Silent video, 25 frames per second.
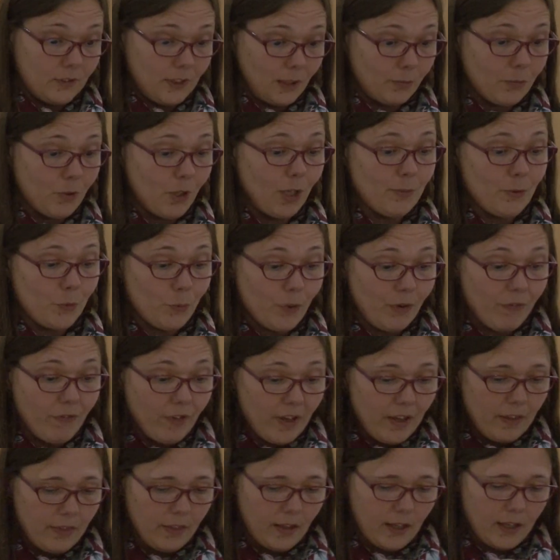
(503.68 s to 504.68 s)
sometimes we
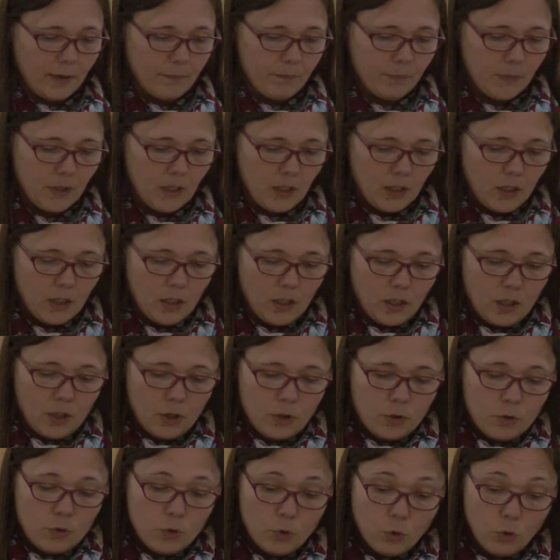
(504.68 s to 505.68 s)
fit there,
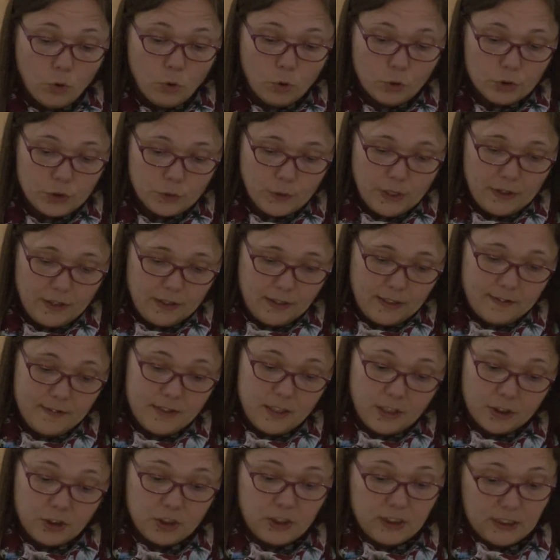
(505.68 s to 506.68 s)
nor do I think there is
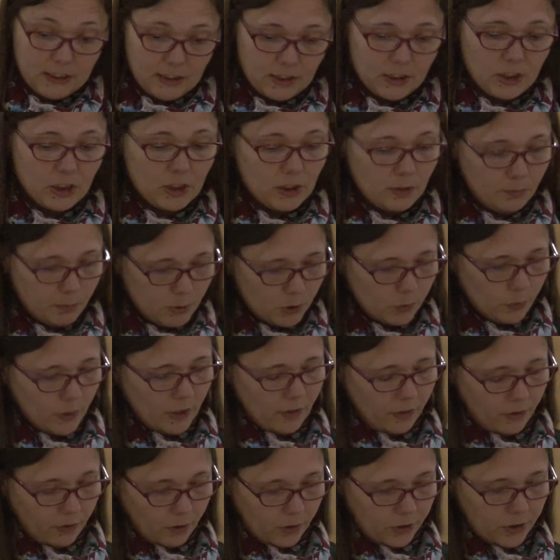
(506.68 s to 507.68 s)
such a distance
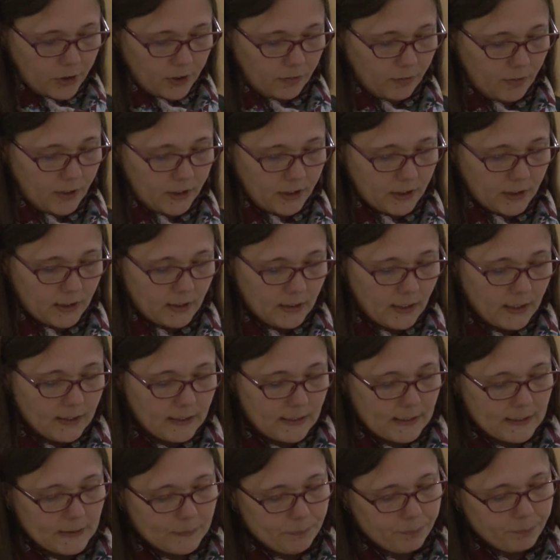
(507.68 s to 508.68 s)
between theology and religious
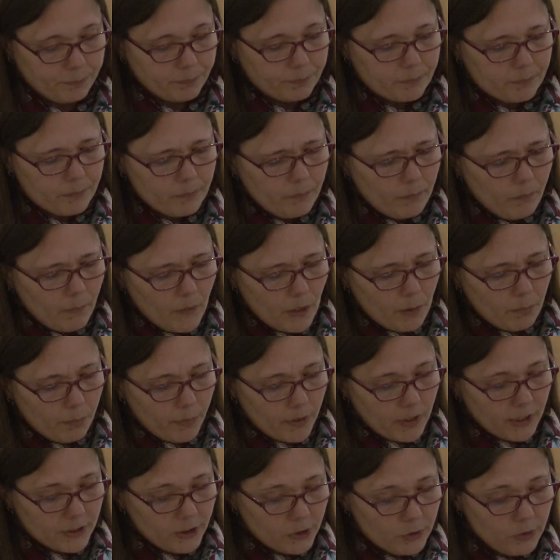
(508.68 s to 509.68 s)
studies.
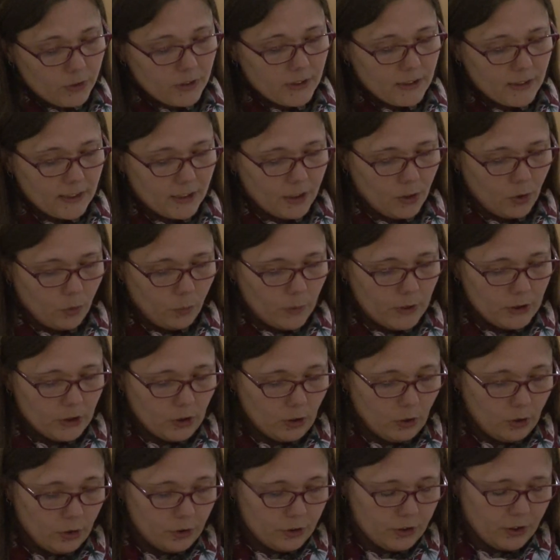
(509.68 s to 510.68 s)
But I do consider that we
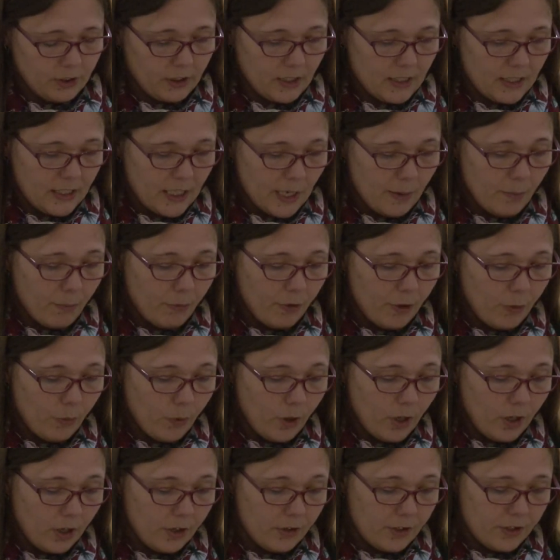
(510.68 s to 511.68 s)
should look to the contemporary
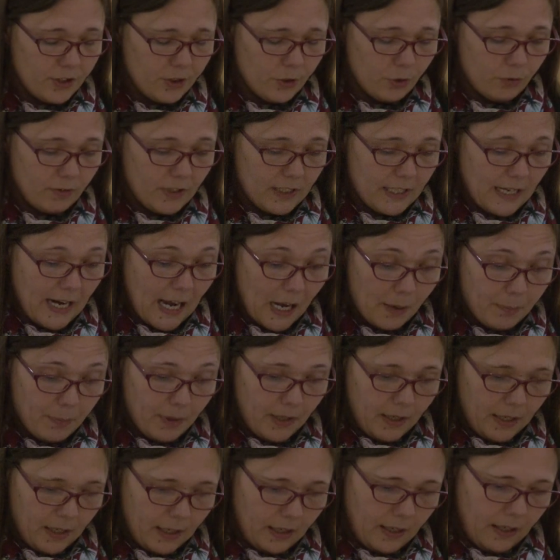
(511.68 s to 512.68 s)
work that is already
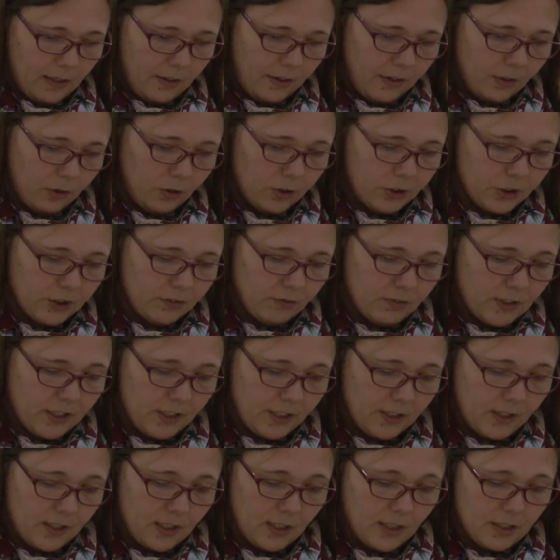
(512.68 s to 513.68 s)
happening in theology and
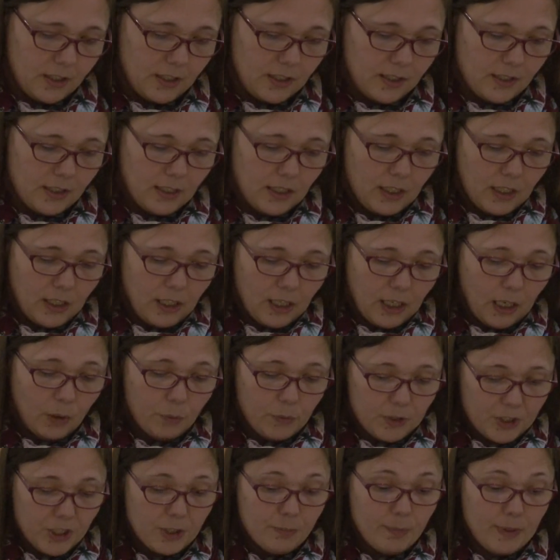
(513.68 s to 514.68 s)
religious studies
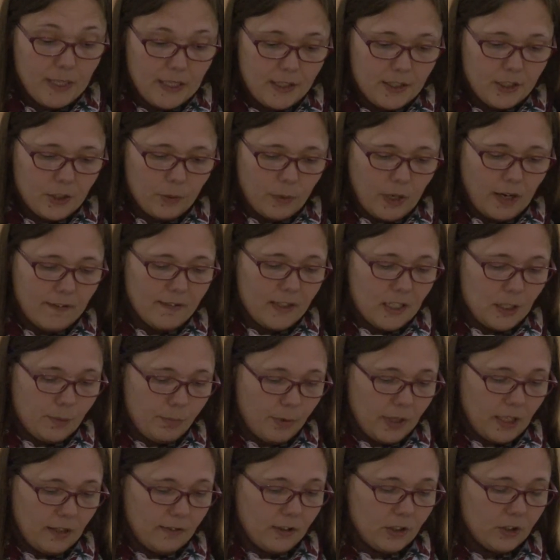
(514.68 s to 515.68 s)
and which speaks to our
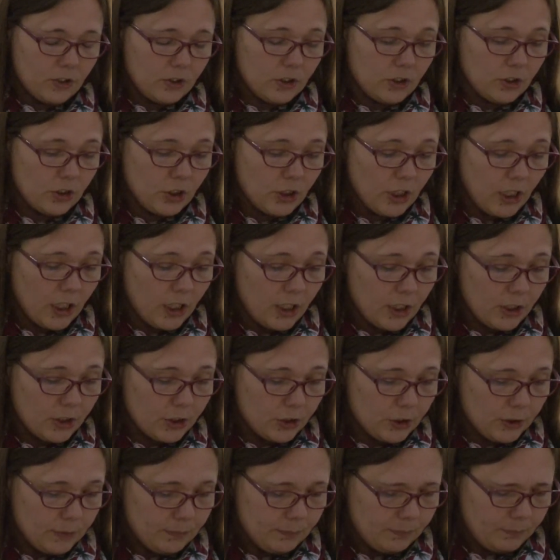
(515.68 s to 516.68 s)
experience as
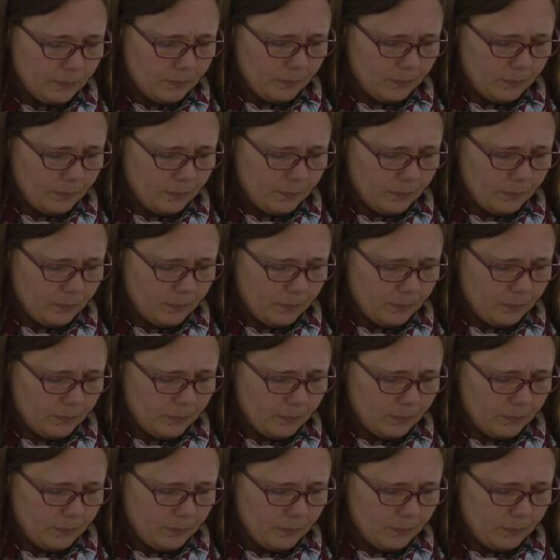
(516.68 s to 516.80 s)
church.